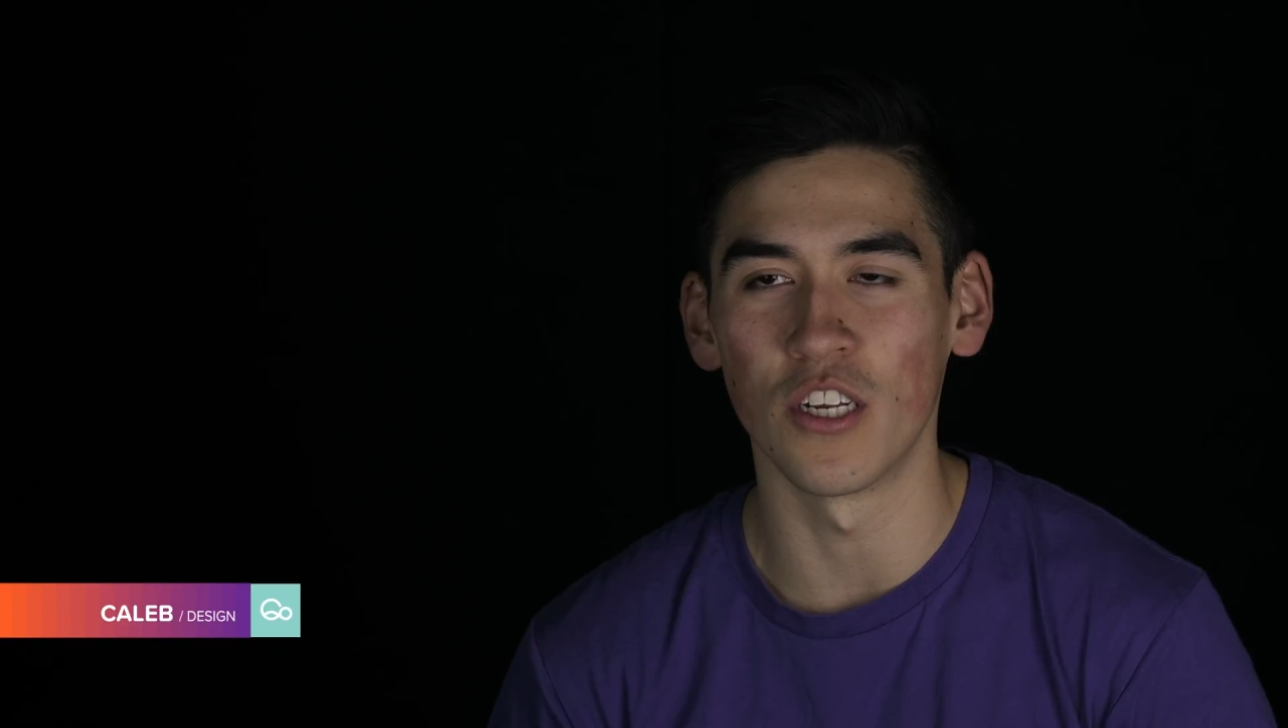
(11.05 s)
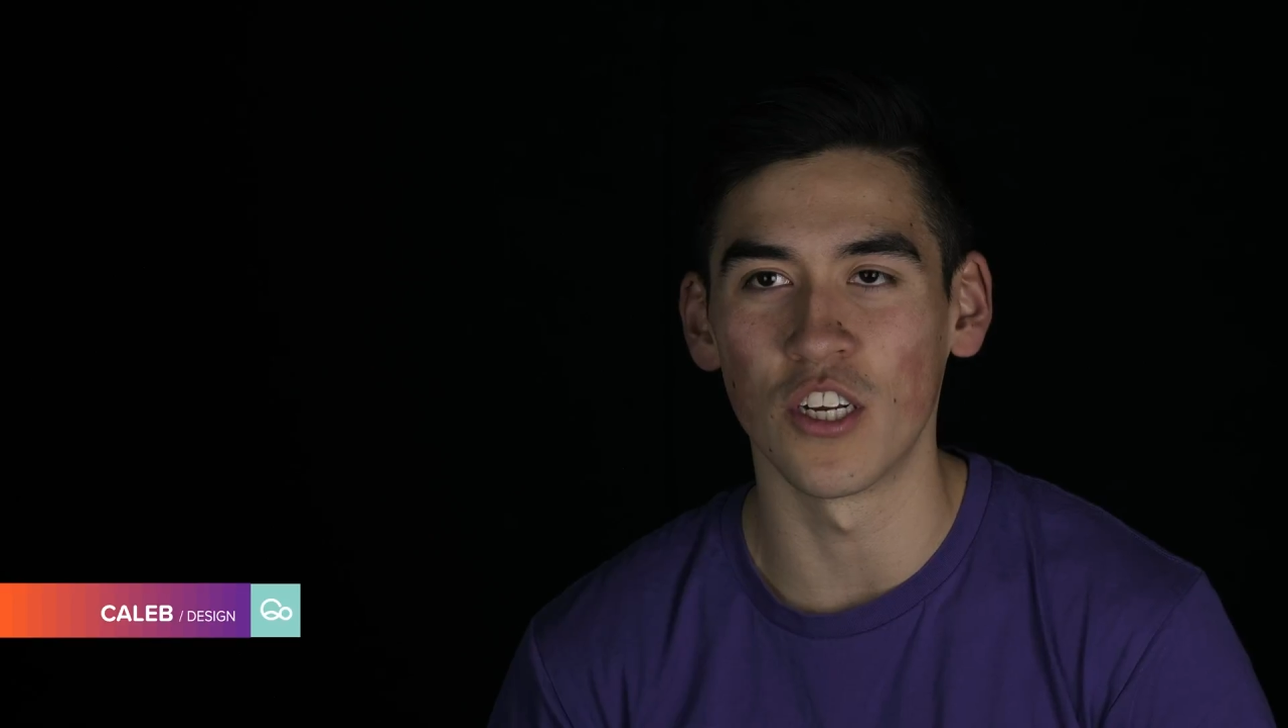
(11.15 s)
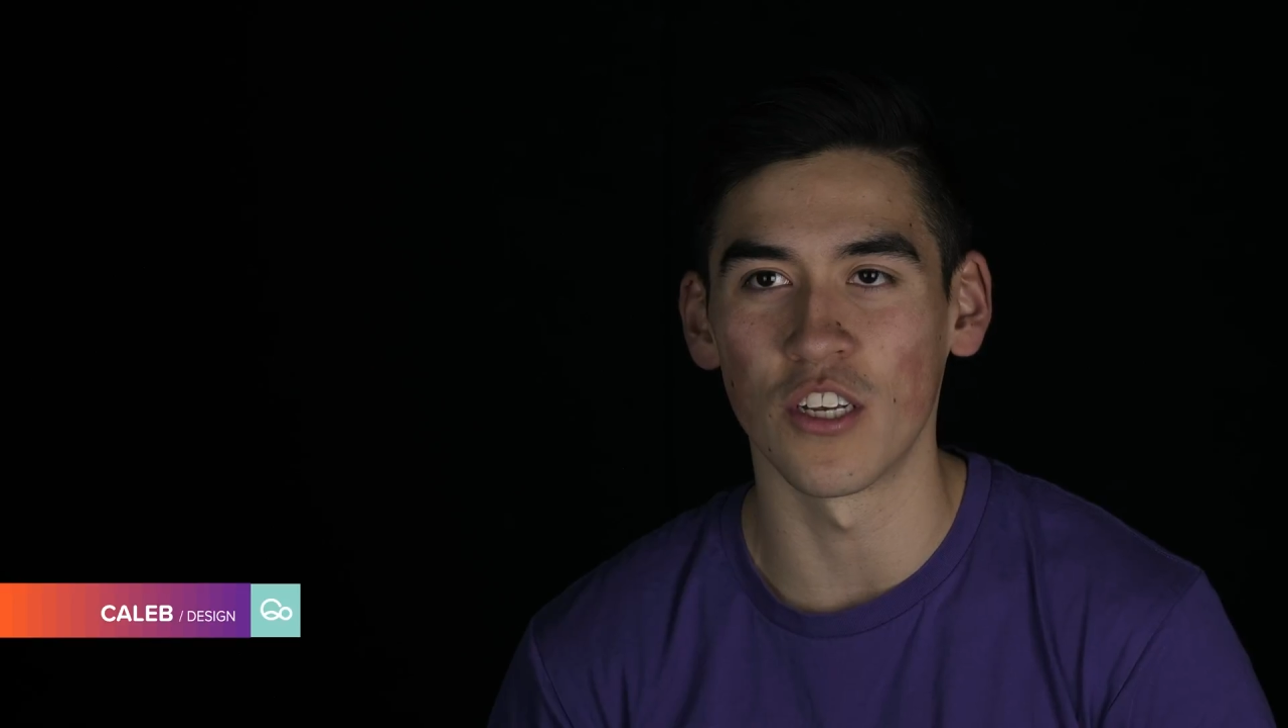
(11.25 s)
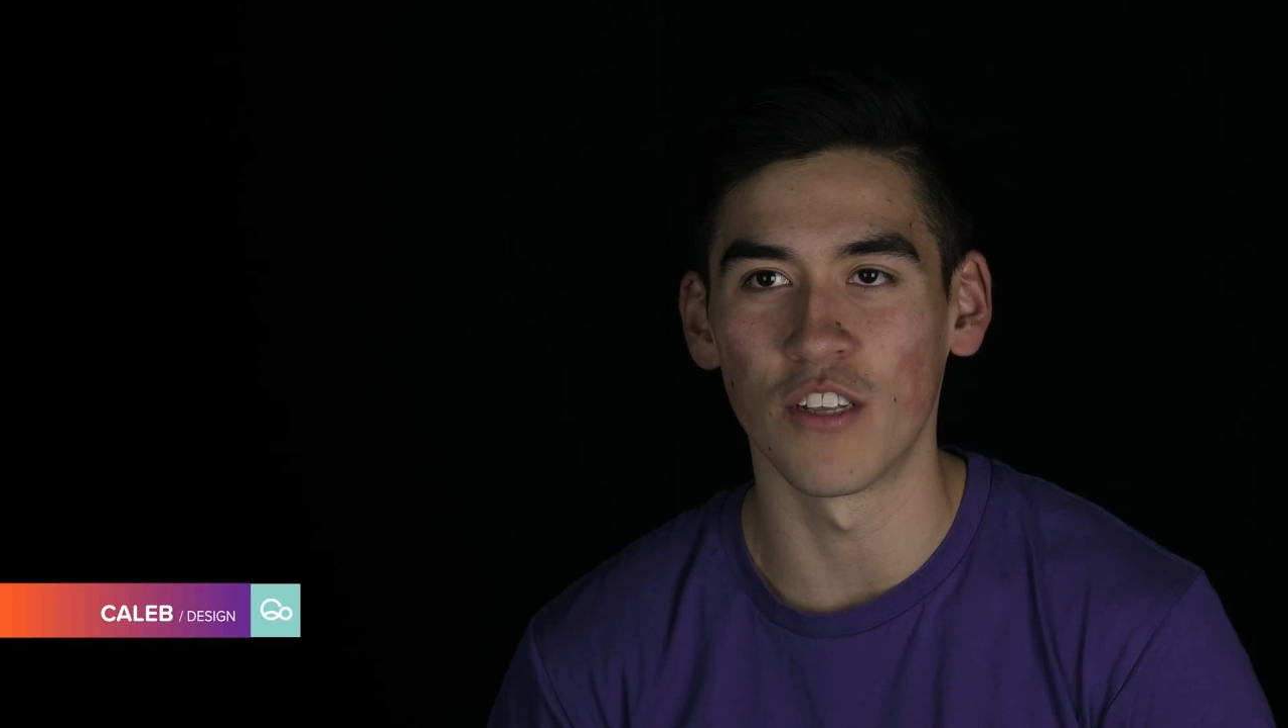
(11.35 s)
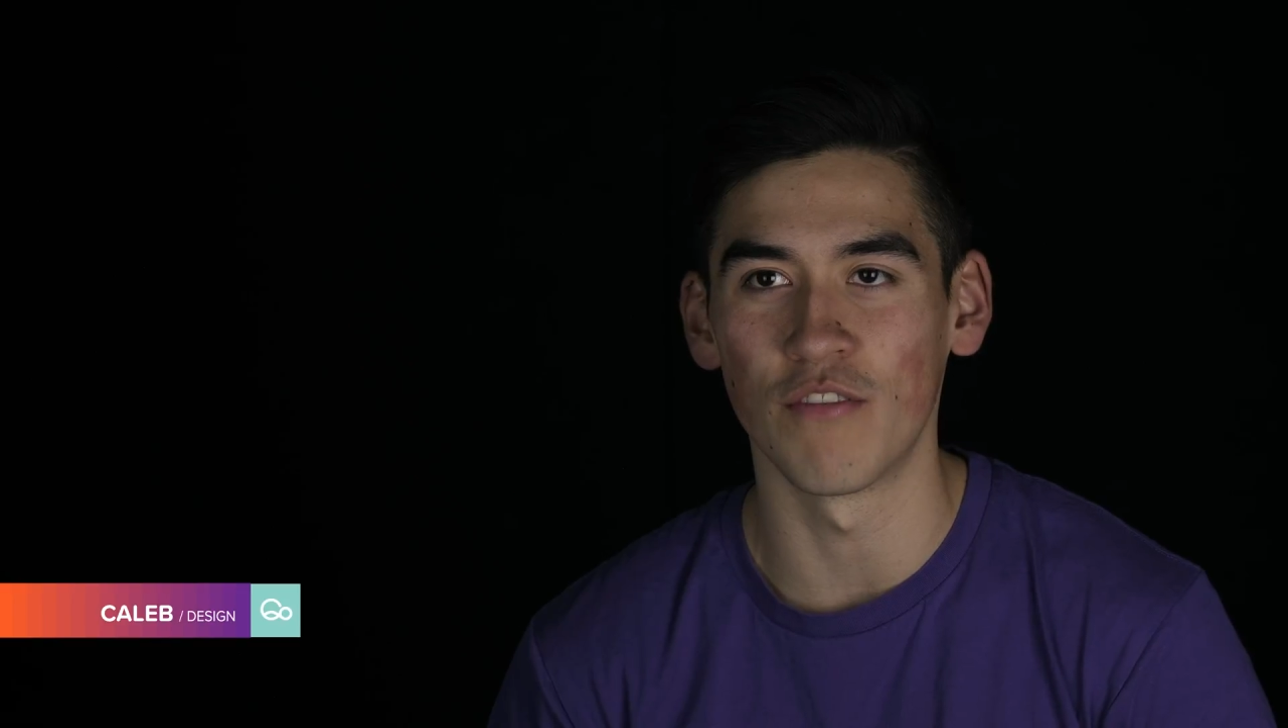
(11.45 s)

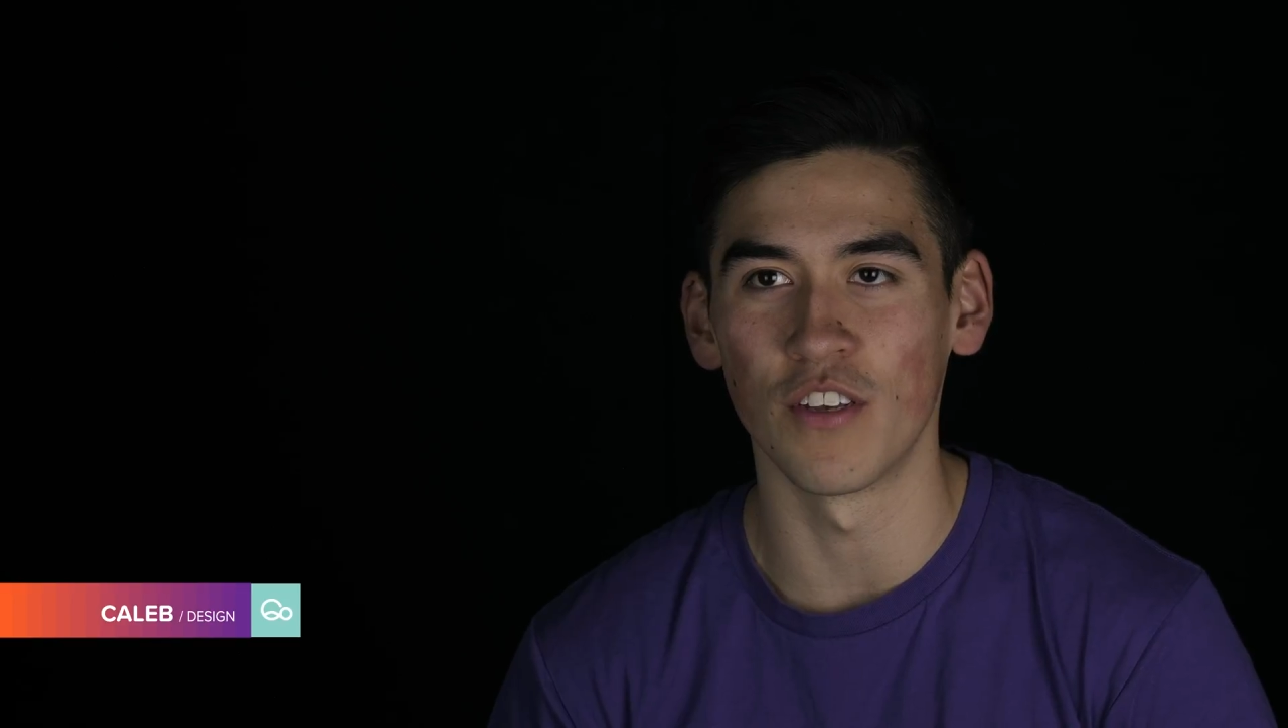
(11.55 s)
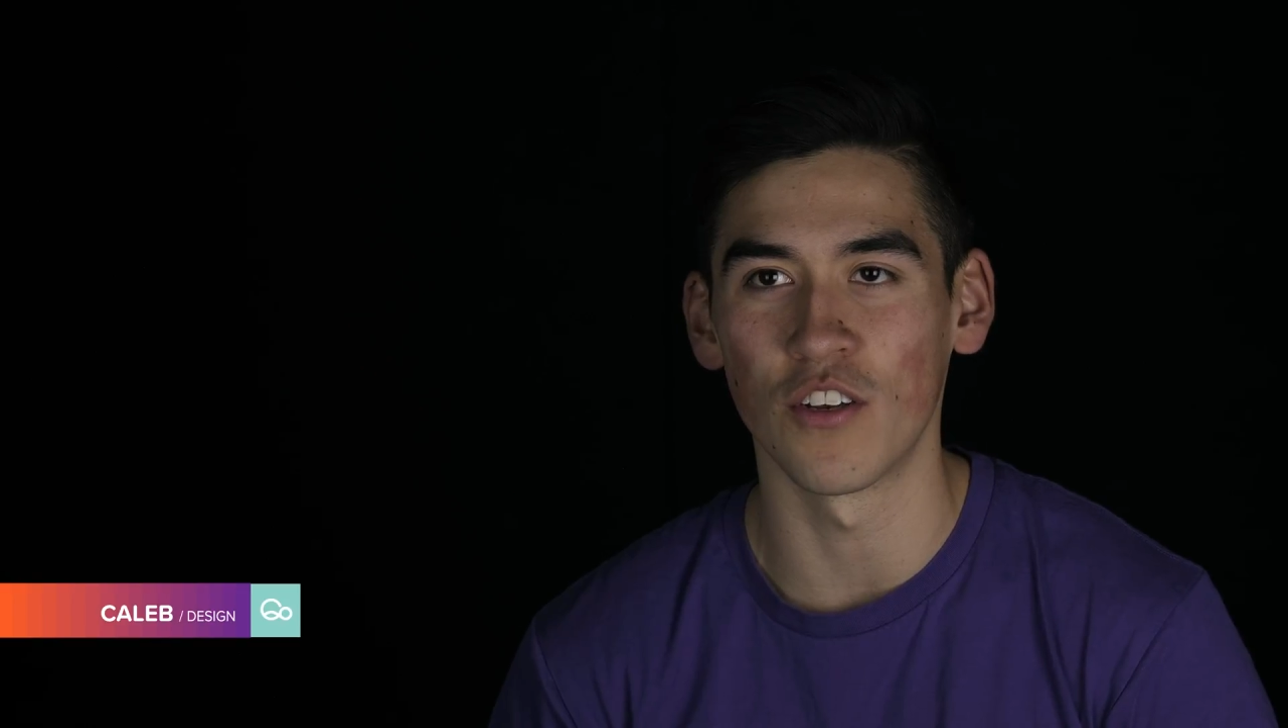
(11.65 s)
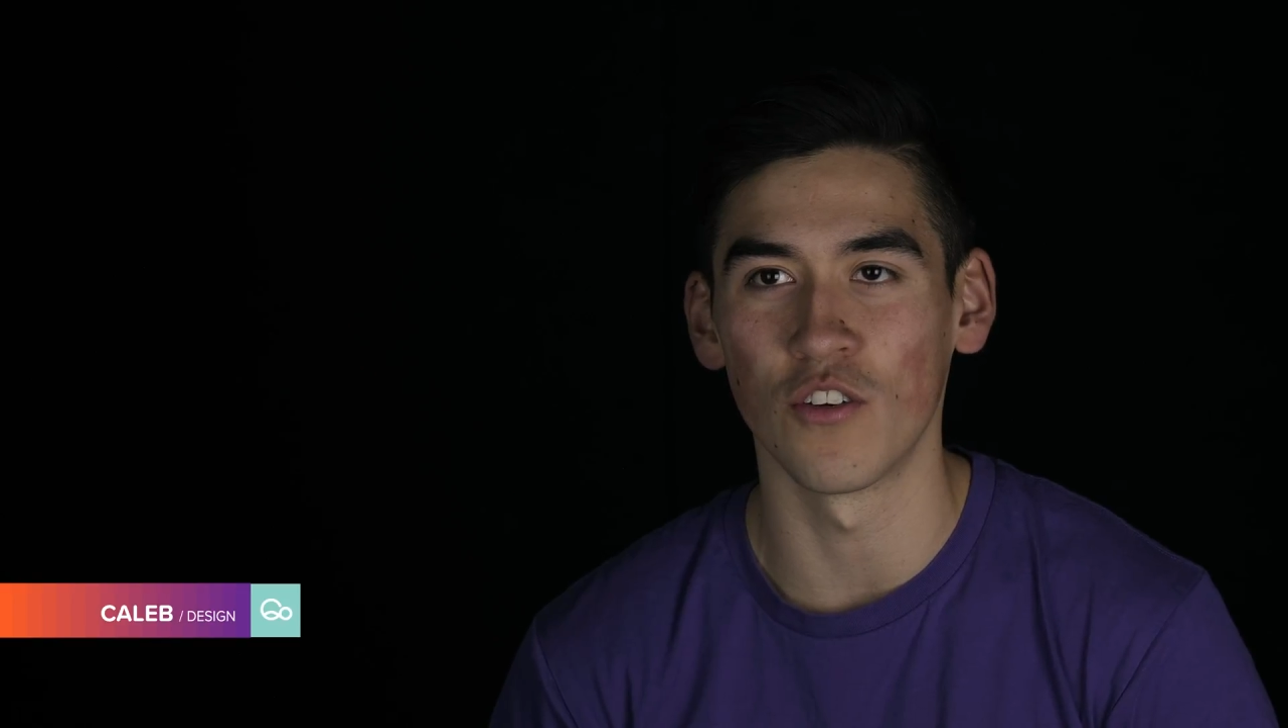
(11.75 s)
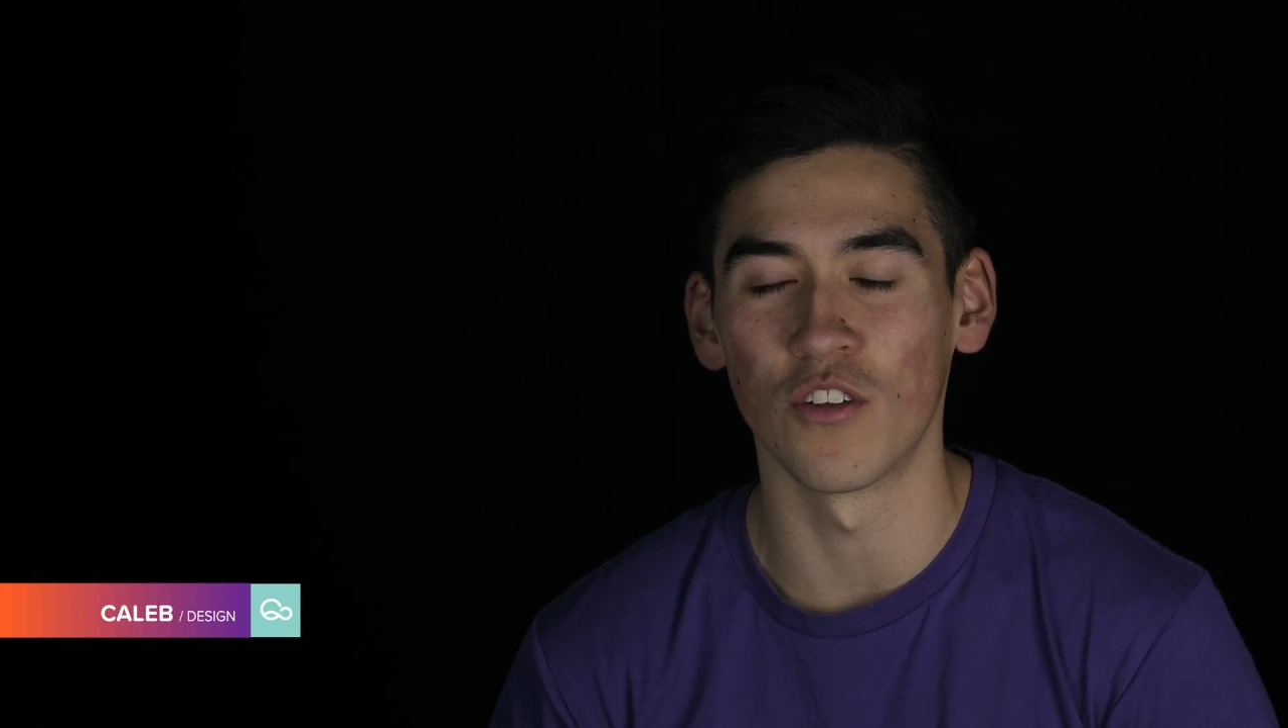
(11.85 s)
just the physical